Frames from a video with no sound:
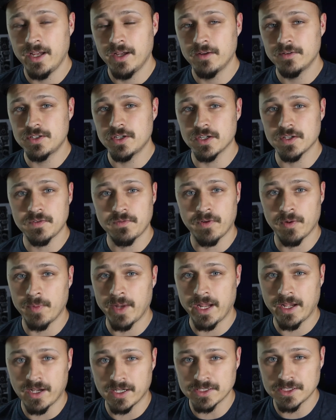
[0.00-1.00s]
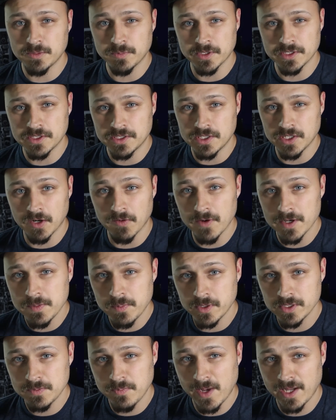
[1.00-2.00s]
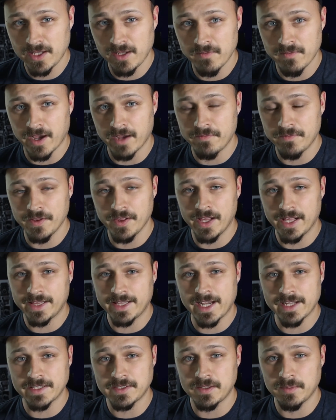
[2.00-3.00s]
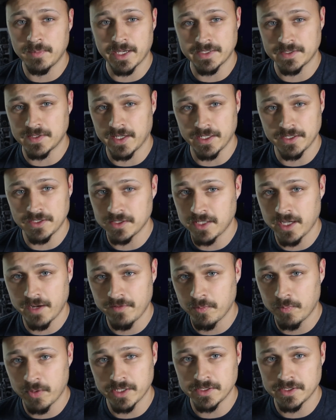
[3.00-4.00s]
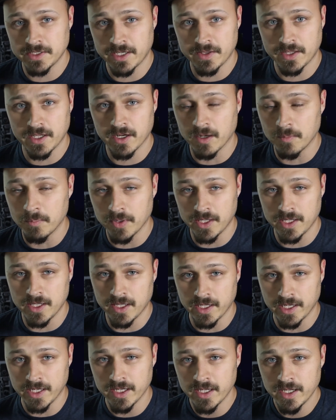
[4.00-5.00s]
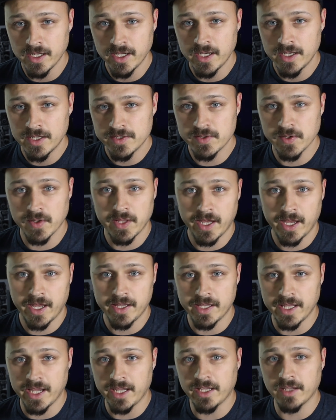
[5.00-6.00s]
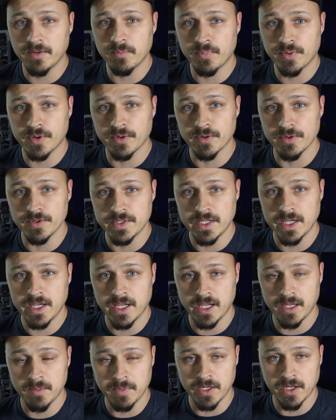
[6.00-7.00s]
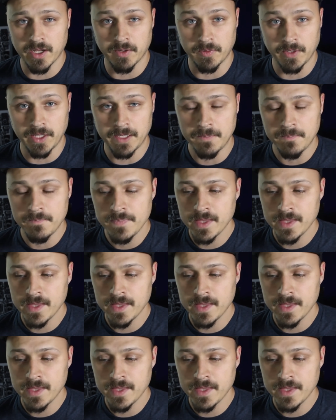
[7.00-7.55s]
Just from a customer service perspective, I feel like that's the best thing. Just have your prices out there completely so that they can peruse it and be done with it.